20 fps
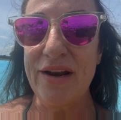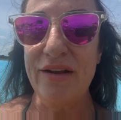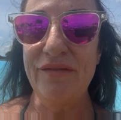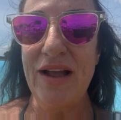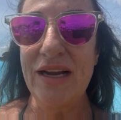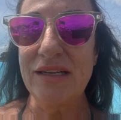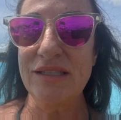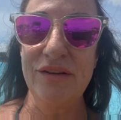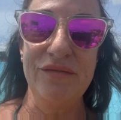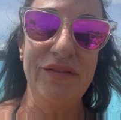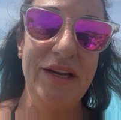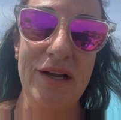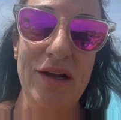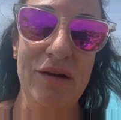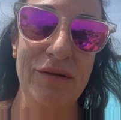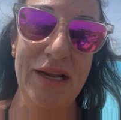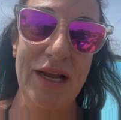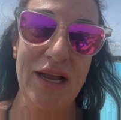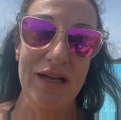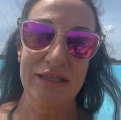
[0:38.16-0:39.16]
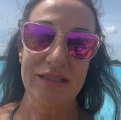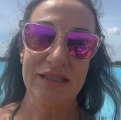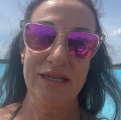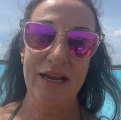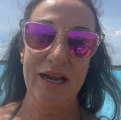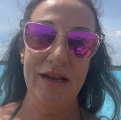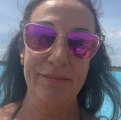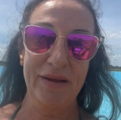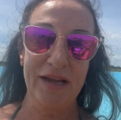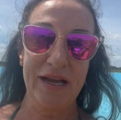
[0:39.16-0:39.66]
of activity going on
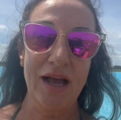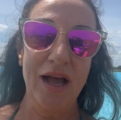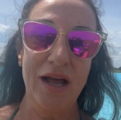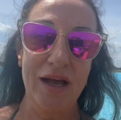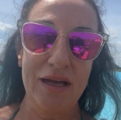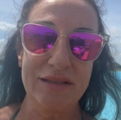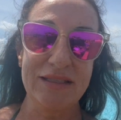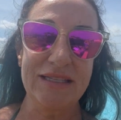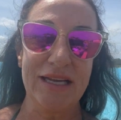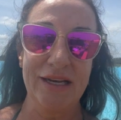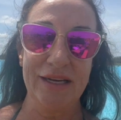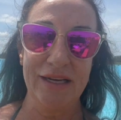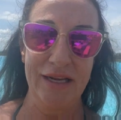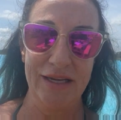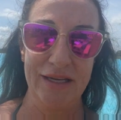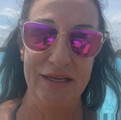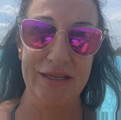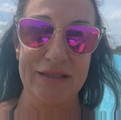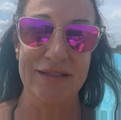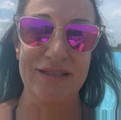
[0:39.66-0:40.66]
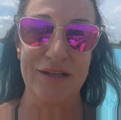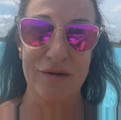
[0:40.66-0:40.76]
today because it is the